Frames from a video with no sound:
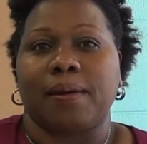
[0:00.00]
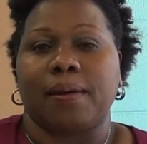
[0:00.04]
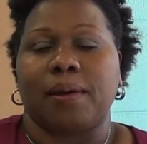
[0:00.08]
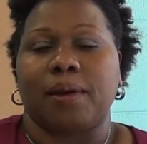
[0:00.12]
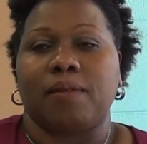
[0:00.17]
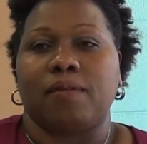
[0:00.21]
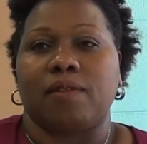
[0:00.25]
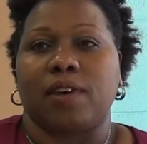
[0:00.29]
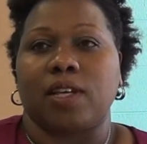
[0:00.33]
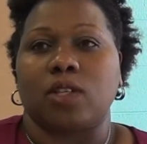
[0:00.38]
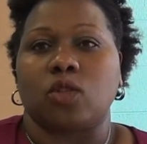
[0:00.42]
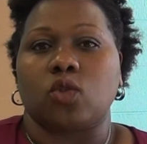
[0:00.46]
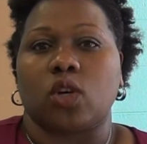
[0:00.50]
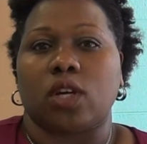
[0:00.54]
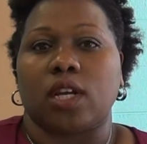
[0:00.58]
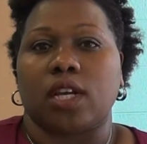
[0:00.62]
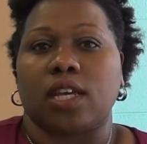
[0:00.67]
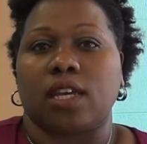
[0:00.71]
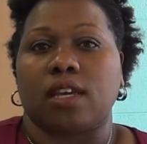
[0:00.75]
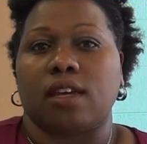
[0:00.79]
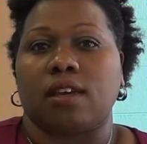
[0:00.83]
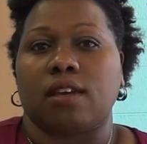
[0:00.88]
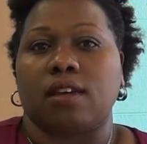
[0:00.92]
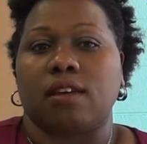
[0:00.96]

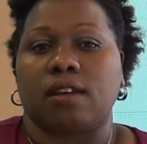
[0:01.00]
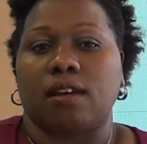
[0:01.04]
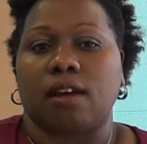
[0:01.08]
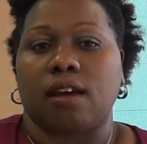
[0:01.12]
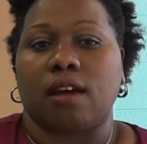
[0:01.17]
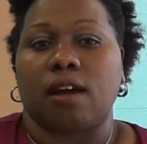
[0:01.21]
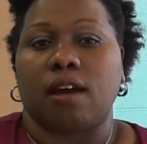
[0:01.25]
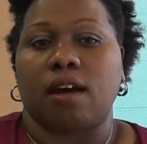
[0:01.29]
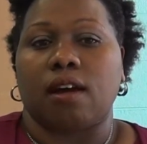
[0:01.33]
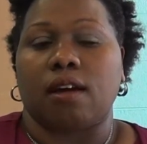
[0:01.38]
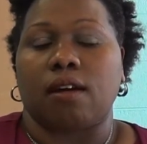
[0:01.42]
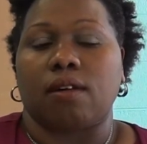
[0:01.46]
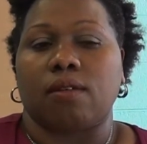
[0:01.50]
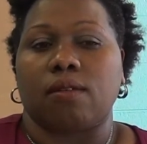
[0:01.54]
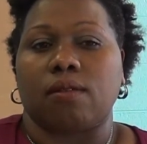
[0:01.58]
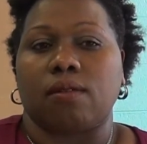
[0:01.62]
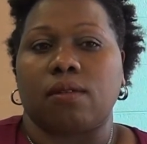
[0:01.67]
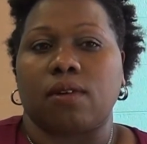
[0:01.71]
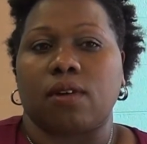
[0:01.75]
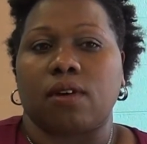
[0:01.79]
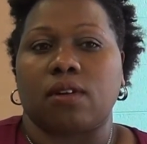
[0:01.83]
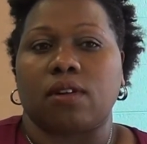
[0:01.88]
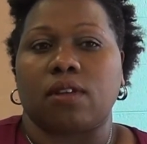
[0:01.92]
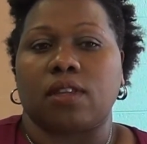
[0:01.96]
Eventually, I
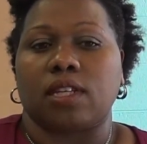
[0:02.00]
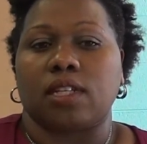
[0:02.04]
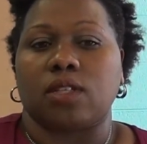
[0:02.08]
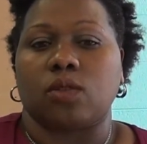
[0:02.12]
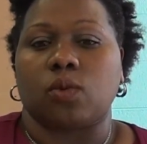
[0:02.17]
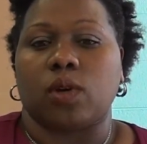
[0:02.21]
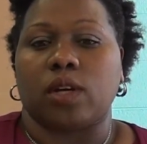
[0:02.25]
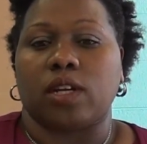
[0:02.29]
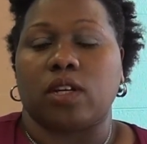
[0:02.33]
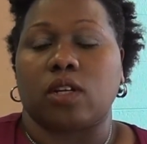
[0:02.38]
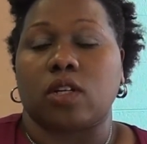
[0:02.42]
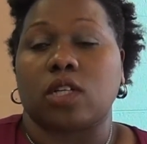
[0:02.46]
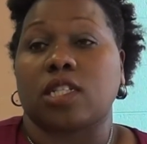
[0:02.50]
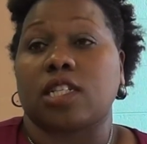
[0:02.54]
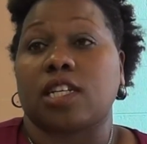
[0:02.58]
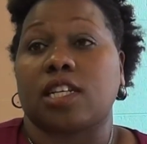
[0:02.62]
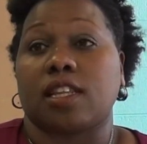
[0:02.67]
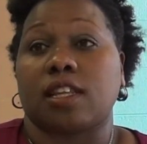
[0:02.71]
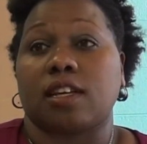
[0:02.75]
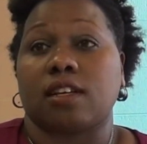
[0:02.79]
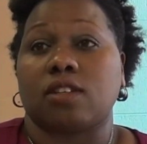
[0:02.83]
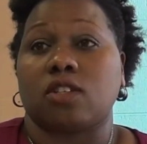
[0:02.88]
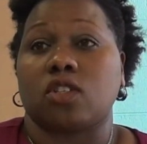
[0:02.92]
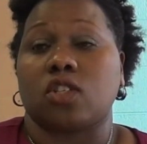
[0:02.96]
got this one doctor
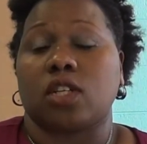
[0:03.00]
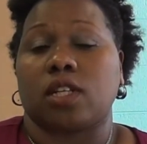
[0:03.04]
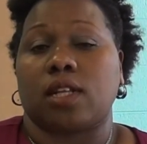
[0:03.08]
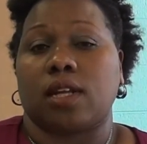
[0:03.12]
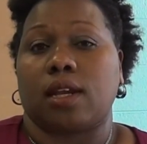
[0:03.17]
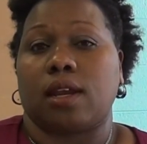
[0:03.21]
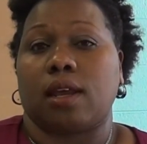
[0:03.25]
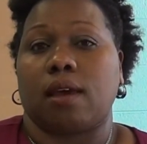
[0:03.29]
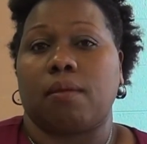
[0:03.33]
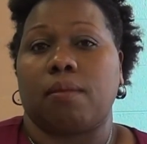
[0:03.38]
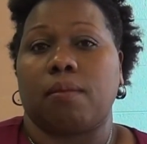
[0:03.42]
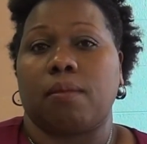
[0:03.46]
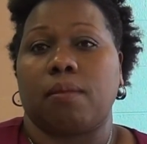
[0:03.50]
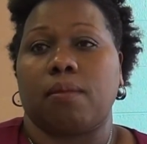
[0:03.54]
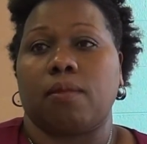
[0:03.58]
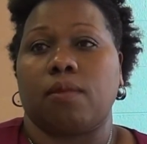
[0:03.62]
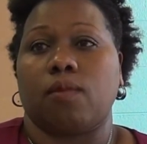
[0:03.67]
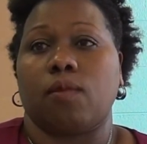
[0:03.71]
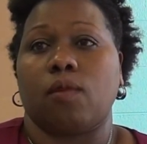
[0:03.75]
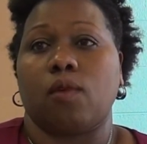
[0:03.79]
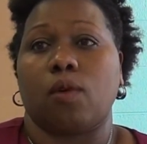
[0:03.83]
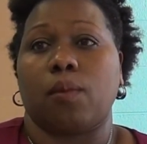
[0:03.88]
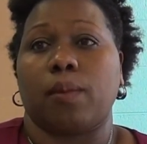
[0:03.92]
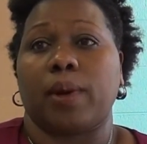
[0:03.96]
that treated him
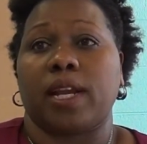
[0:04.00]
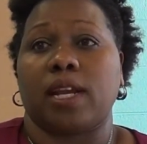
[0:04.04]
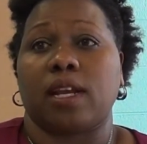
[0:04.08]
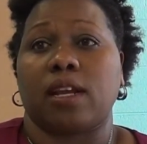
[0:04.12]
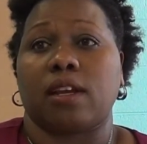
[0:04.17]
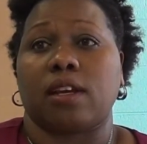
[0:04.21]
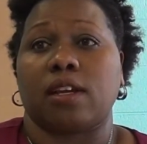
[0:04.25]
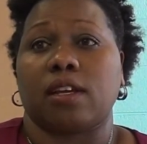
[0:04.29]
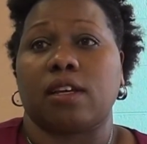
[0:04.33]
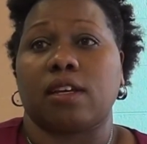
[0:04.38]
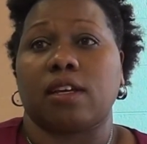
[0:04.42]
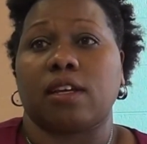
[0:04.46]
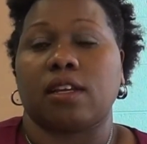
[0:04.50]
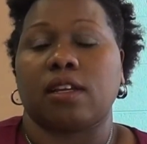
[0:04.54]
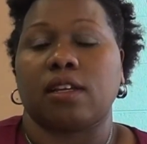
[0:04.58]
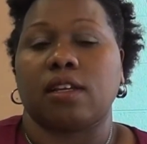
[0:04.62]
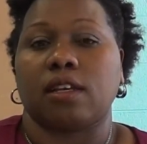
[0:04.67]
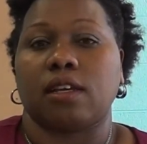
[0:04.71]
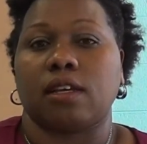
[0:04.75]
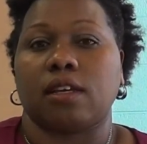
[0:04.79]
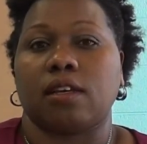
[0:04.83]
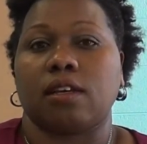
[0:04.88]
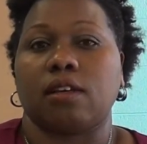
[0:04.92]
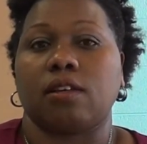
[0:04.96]
for malaria, and
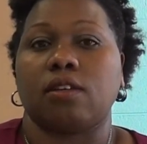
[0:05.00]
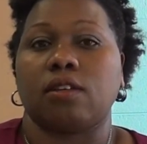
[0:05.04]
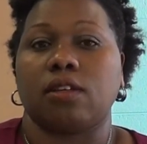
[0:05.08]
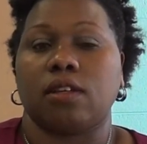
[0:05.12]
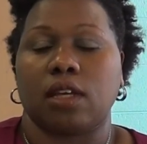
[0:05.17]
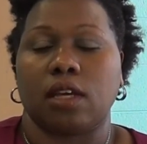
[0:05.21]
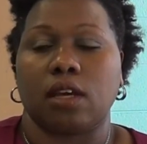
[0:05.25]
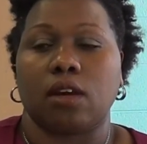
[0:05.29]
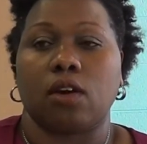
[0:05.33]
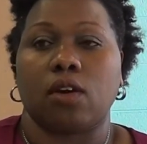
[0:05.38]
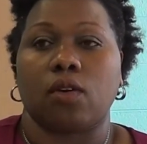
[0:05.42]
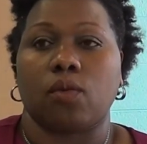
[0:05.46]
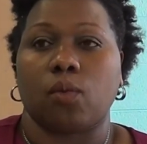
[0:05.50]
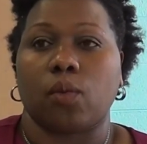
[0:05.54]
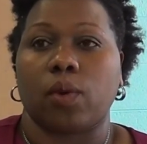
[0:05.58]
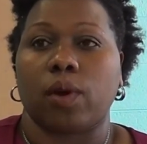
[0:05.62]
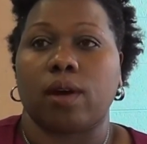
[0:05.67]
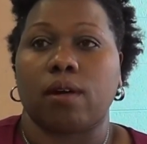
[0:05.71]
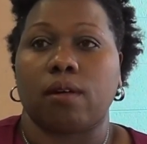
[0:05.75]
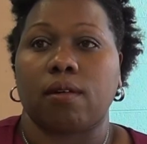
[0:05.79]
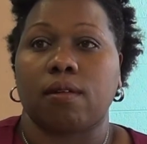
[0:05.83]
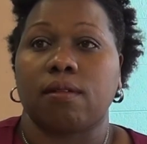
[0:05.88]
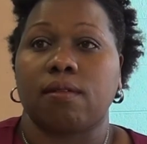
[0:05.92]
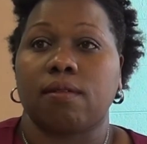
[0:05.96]
he got
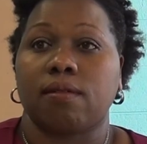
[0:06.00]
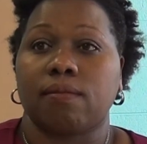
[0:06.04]
well.